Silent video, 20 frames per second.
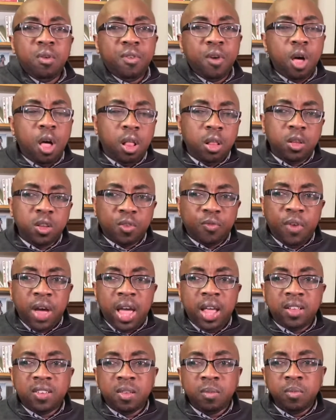all those
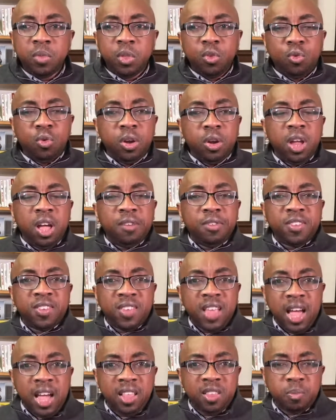files to an
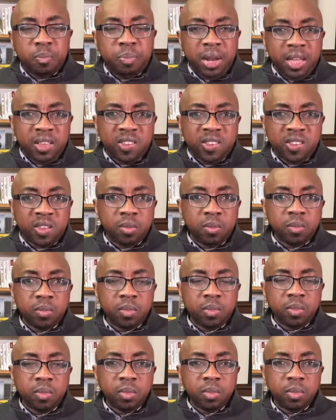off-site place
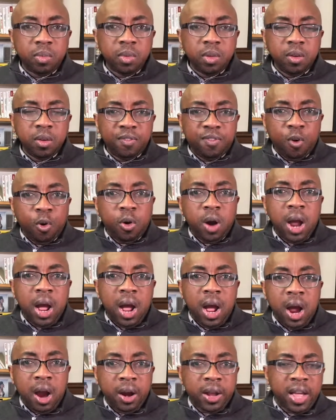for
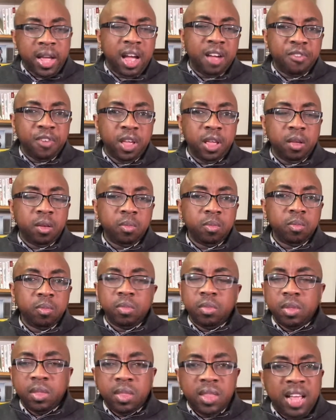archiving.
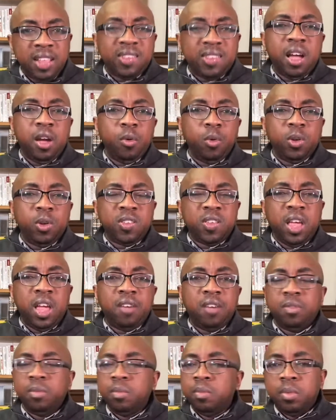That's how it was
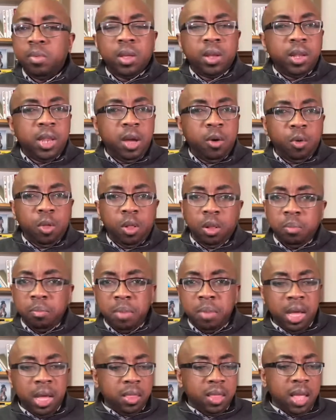saved. They will
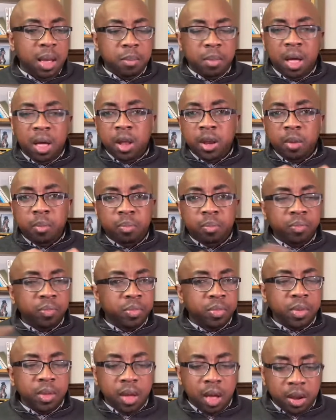make them on
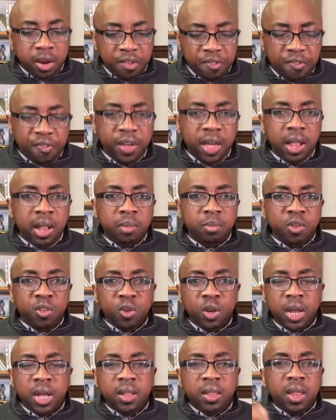a film,
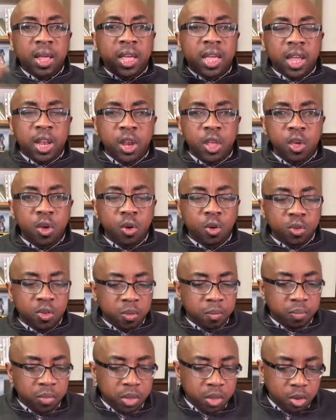so that they can
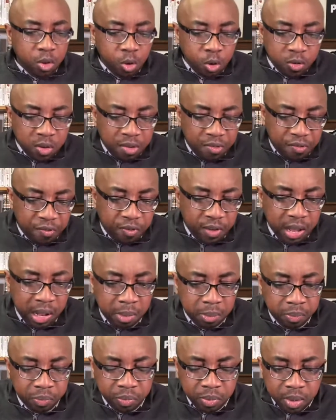use those
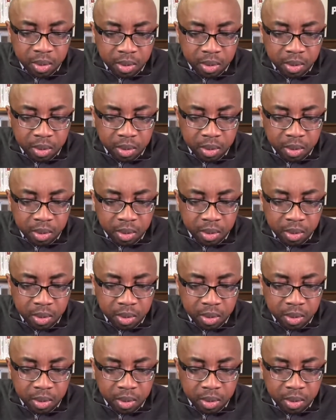film